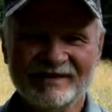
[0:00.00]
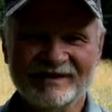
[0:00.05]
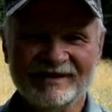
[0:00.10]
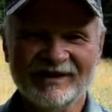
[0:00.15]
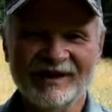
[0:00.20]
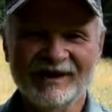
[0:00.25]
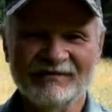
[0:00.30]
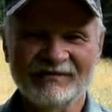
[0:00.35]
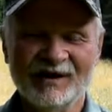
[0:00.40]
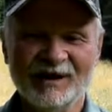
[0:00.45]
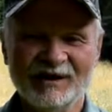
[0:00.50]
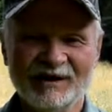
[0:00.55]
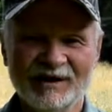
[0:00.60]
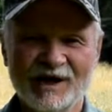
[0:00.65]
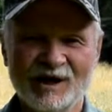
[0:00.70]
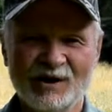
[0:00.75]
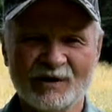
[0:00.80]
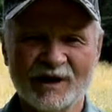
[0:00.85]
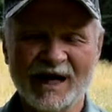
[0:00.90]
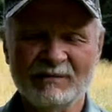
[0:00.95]
Not very
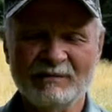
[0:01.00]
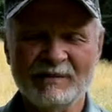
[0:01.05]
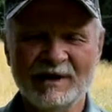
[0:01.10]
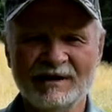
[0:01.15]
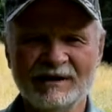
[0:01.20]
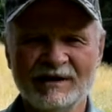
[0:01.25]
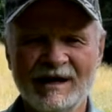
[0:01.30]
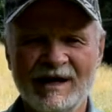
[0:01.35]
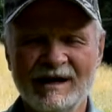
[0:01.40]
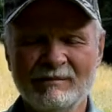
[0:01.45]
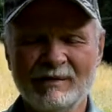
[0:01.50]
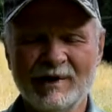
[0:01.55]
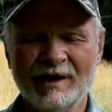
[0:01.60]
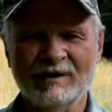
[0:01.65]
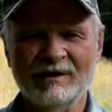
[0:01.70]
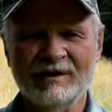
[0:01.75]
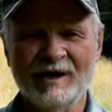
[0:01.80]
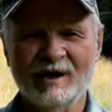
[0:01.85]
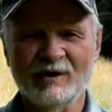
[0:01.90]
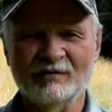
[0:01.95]
long. I
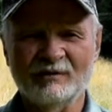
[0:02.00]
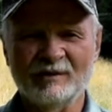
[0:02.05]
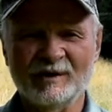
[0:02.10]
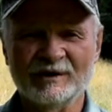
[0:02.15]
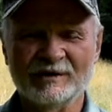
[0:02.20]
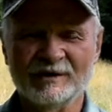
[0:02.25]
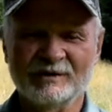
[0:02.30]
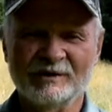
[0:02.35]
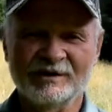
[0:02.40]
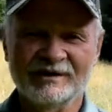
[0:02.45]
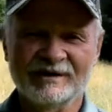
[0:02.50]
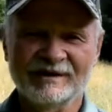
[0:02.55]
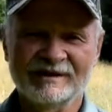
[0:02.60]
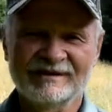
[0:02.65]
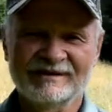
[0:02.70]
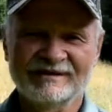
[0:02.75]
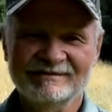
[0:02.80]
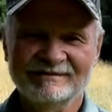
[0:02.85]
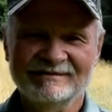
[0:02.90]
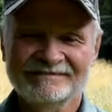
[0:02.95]
bailed off pretty quick.
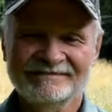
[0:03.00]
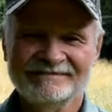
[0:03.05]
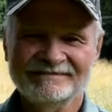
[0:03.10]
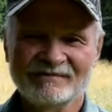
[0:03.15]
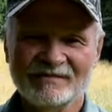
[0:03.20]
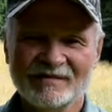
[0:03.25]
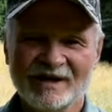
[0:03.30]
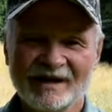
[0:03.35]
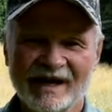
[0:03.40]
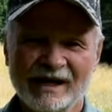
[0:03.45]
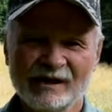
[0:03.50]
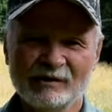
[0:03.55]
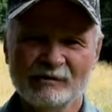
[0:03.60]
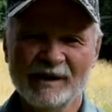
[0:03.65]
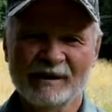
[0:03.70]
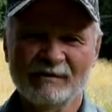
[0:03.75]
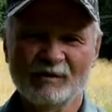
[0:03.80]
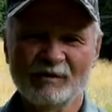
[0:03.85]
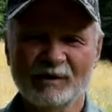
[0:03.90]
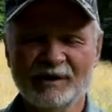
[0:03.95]
I can
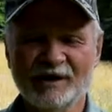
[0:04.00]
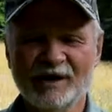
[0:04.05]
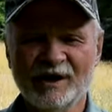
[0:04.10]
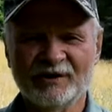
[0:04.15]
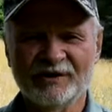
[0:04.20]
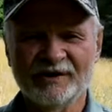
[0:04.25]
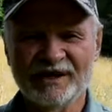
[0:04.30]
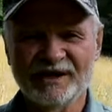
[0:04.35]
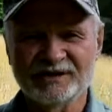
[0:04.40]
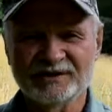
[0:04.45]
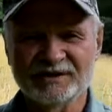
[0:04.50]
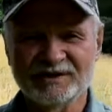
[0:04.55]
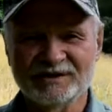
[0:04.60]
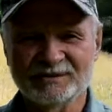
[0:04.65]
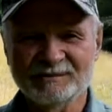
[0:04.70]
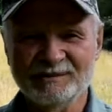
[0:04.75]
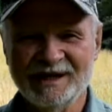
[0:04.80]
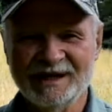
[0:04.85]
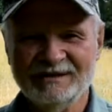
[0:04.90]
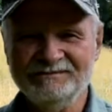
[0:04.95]
remember one other
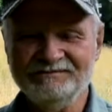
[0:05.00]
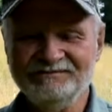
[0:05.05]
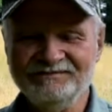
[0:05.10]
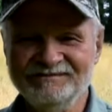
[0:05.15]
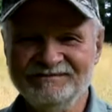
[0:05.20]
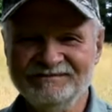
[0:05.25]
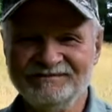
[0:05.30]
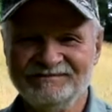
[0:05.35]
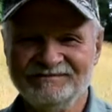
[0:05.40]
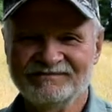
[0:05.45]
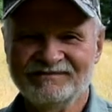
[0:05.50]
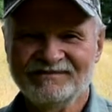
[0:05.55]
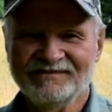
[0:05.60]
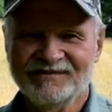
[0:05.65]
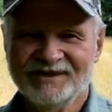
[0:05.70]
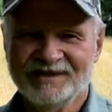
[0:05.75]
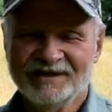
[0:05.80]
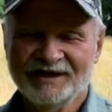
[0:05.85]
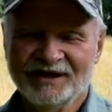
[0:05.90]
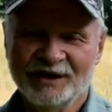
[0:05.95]
instance about
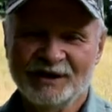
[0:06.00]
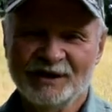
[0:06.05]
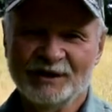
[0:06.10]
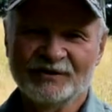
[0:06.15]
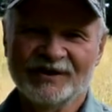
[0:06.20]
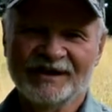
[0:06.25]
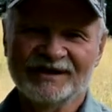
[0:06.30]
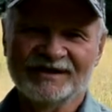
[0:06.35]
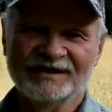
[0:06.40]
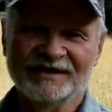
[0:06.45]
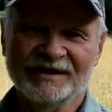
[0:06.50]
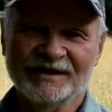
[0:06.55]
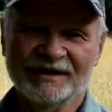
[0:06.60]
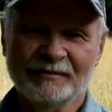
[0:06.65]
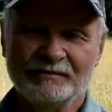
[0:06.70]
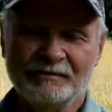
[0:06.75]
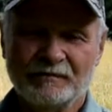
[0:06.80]
here that